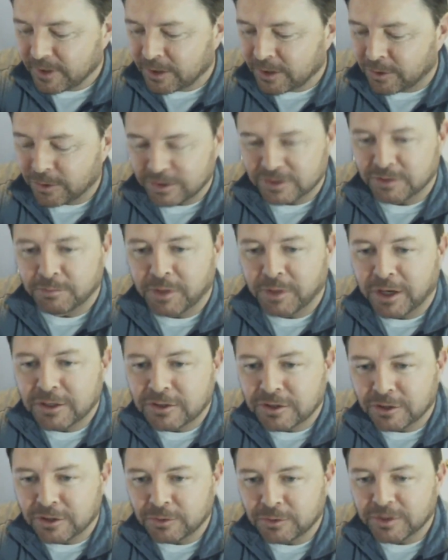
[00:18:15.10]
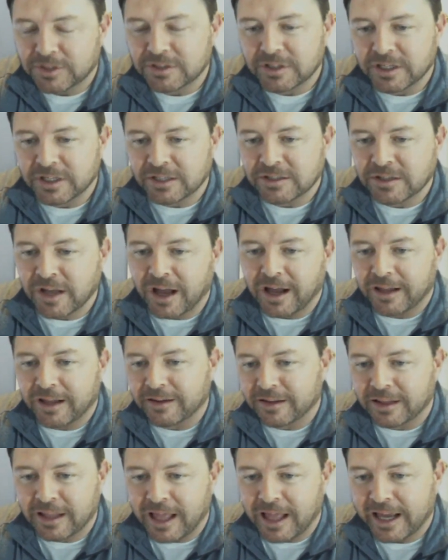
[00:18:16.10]
Ubuntu. It's
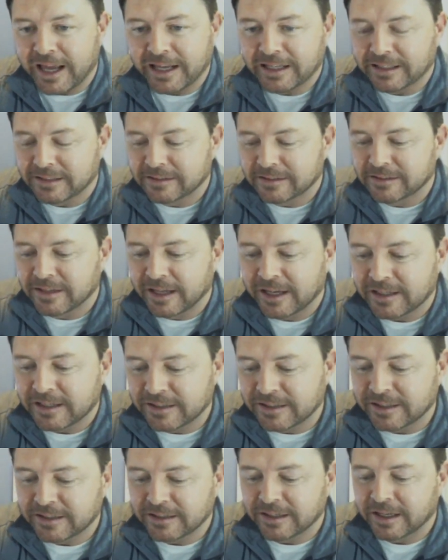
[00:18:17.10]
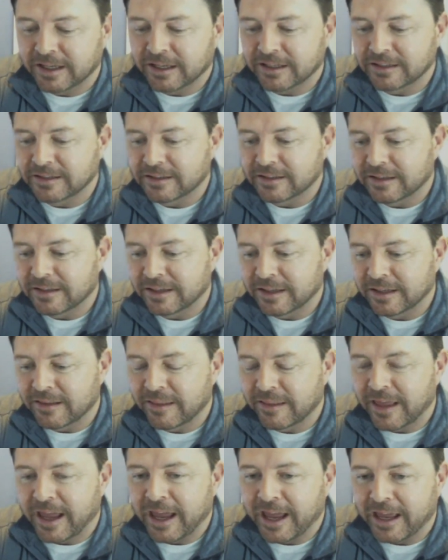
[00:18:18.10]
not light as in
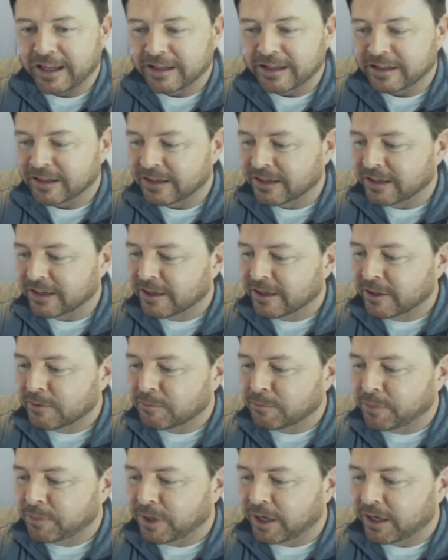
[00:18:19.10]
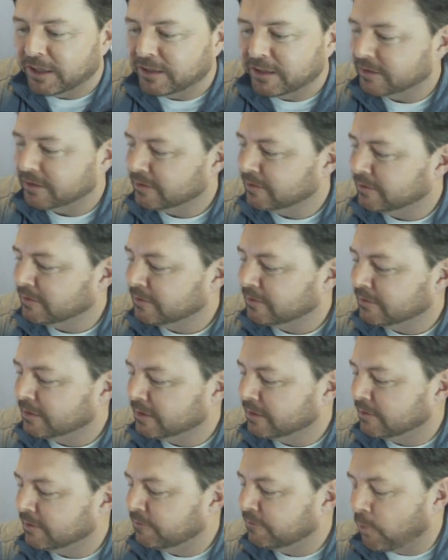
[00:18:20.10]
that, but
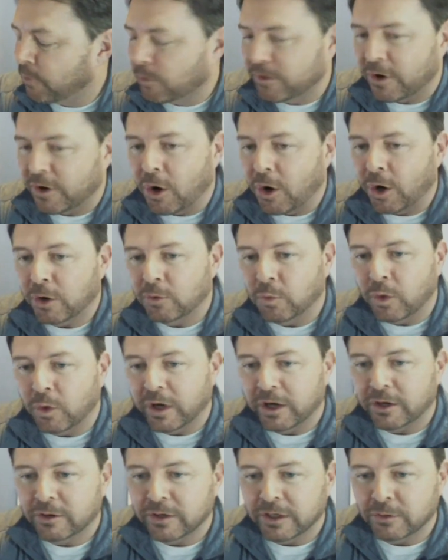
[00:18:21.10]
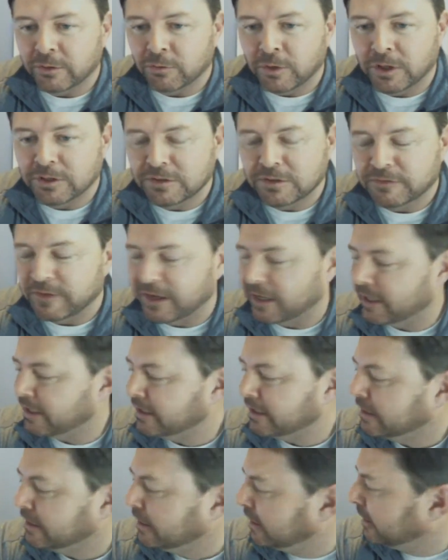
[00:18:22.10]
for the hardware, it runs
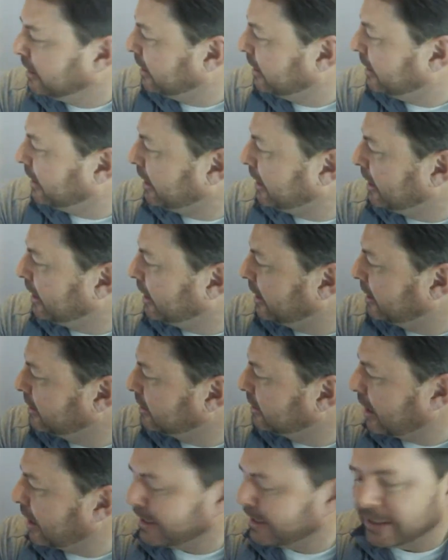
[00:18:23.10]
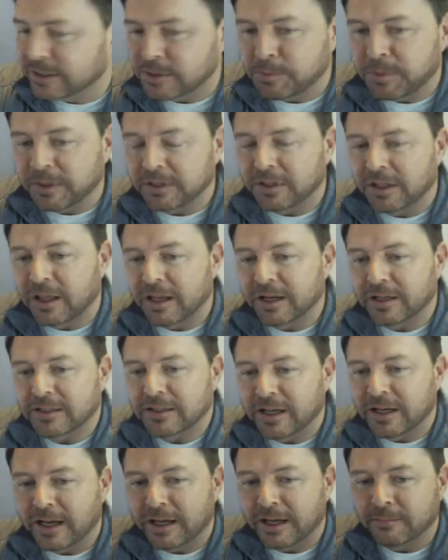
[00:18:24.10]
fine. And I didn't spend a lot of
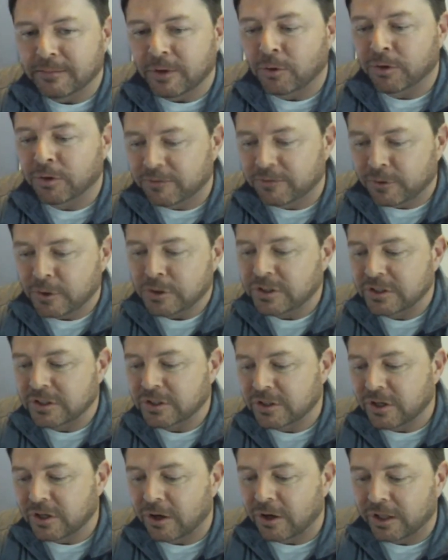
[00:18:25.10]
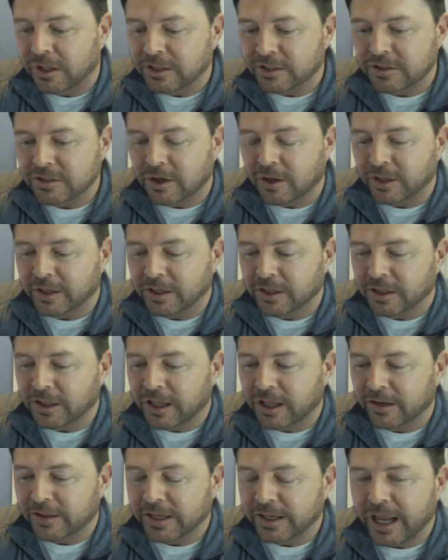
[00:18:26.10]
time on the first installing a
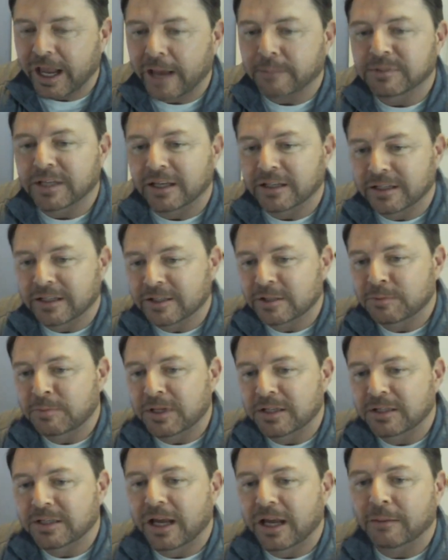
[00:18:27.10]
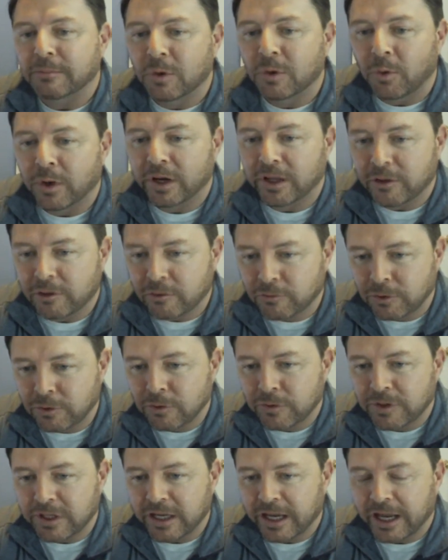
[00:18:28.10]
lot of the apps. I did spend time going
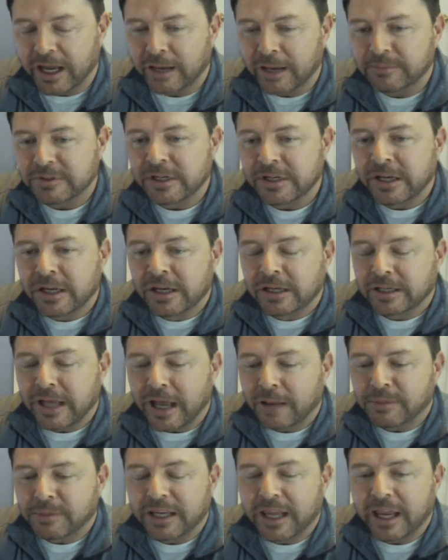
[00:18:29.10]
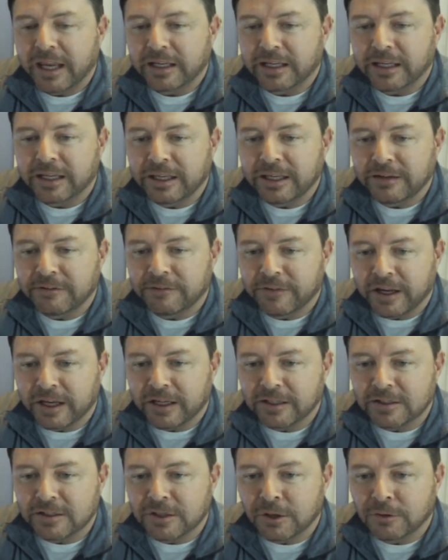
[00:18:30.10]
through the apps. Now, I'm a KDE
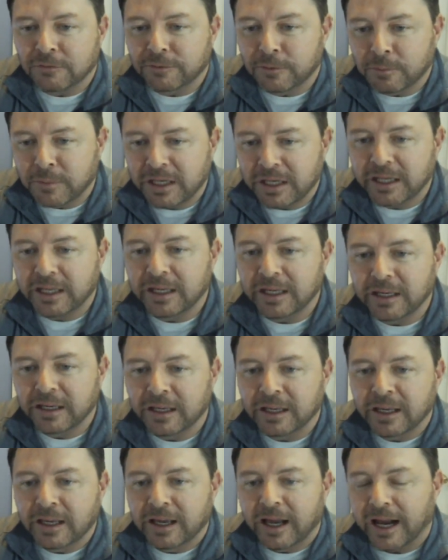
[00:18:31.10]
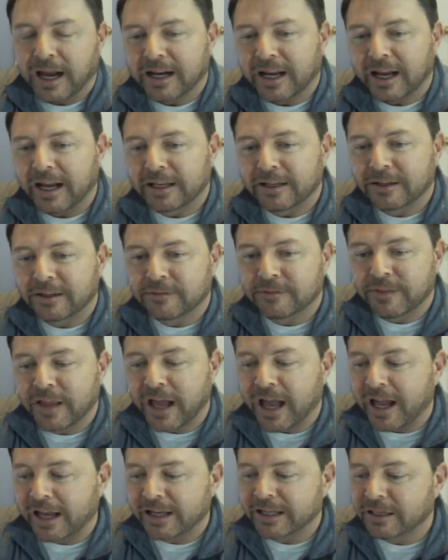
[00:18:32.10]
fan, so for me, the
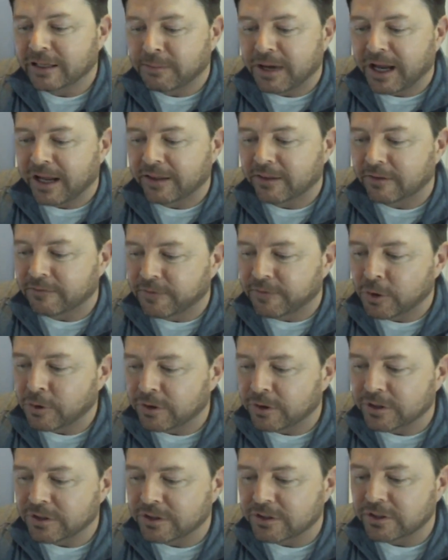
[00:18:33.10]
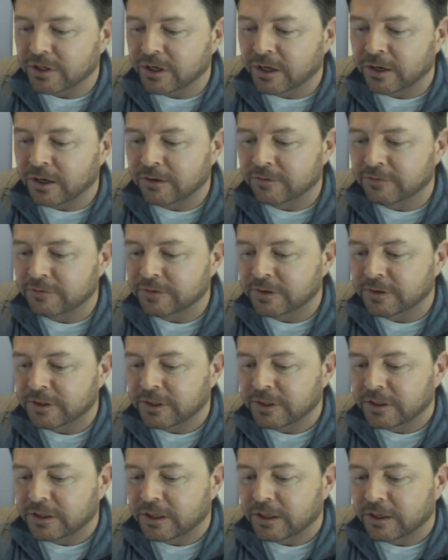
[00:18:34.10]
idea behind the focus of
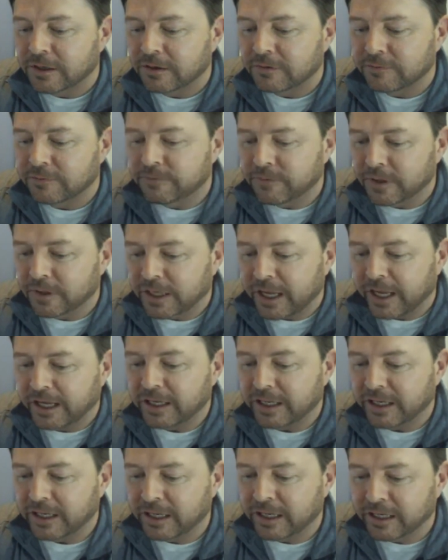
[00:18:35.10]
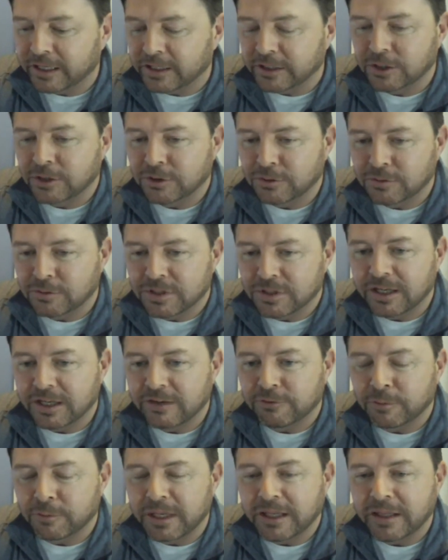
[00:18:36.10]
KDE and Qt,
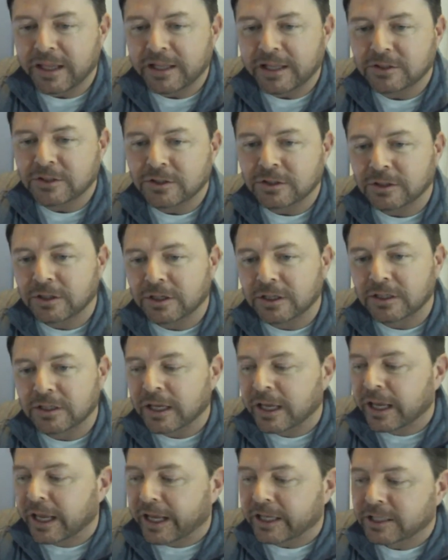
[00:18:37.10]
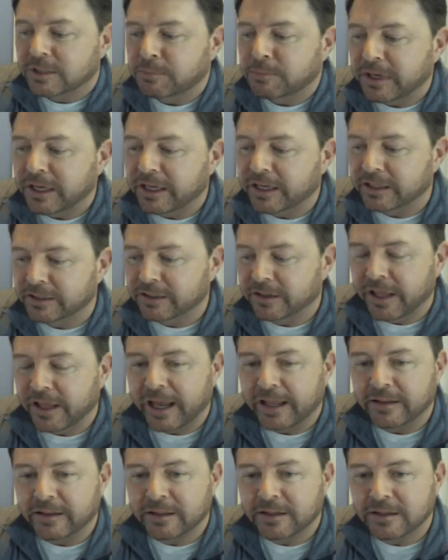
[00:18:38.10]
for me, that's good. And speaking to
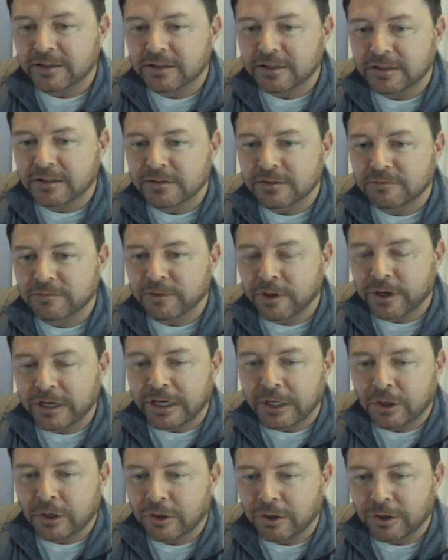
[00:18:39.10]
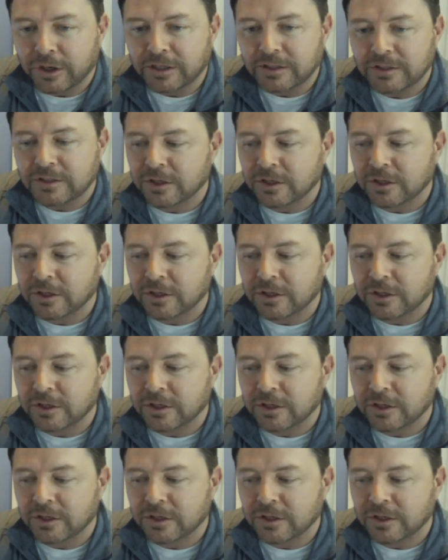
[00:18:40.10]
that, this is very current.